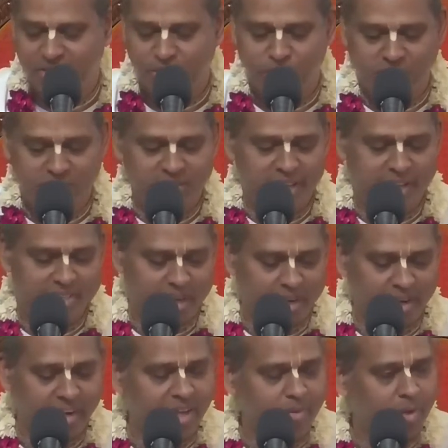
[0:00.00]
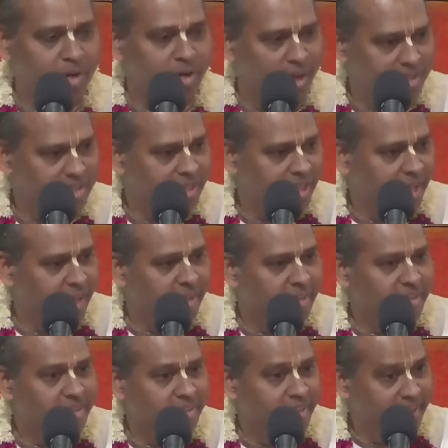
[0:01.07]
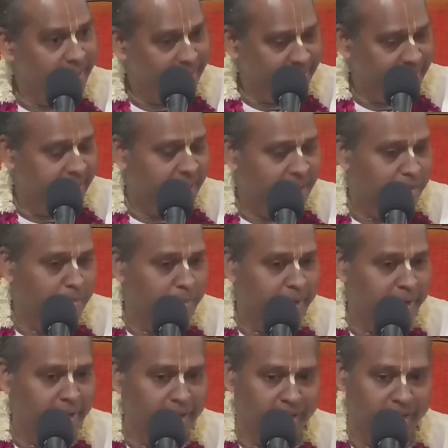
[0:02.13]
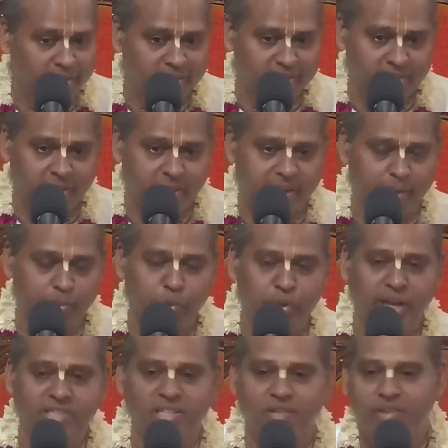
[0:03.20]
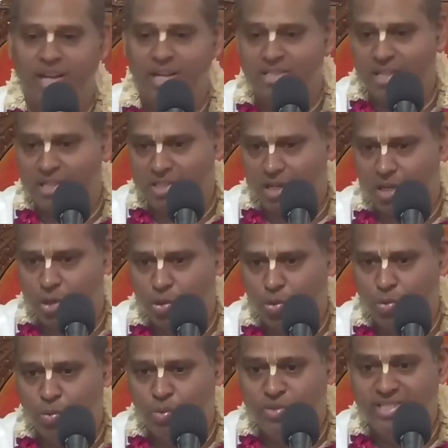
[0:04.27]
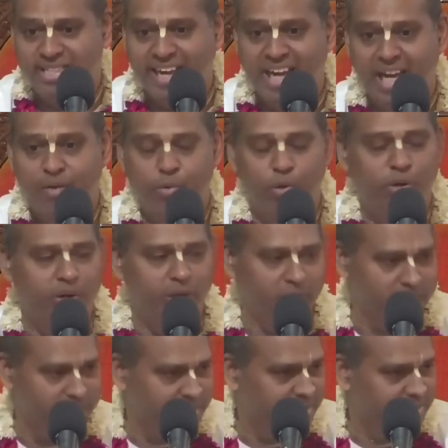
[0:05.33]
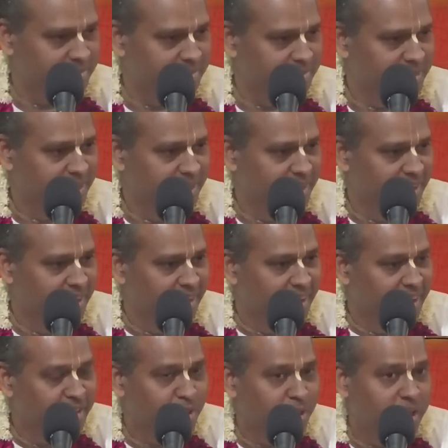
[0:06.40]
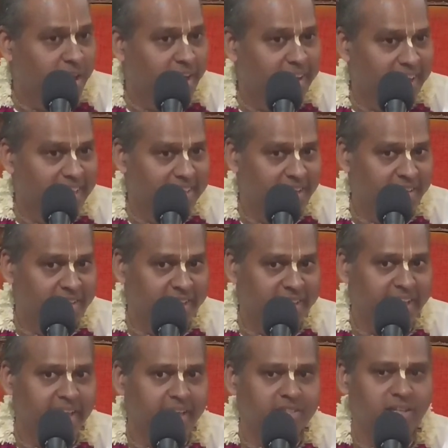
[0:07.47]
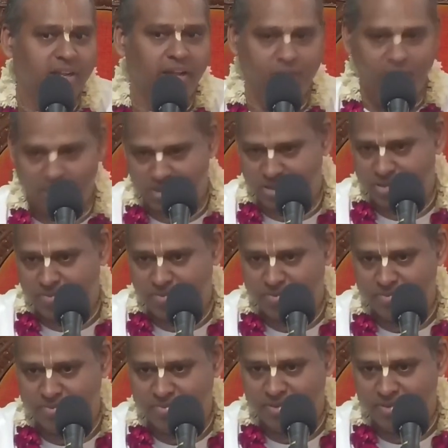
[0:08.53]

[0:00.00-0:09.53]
So just like Shandainamarka are saying, they are comparing the demoniac civilization to sandalwood trees. So the conditioned thinking is like this.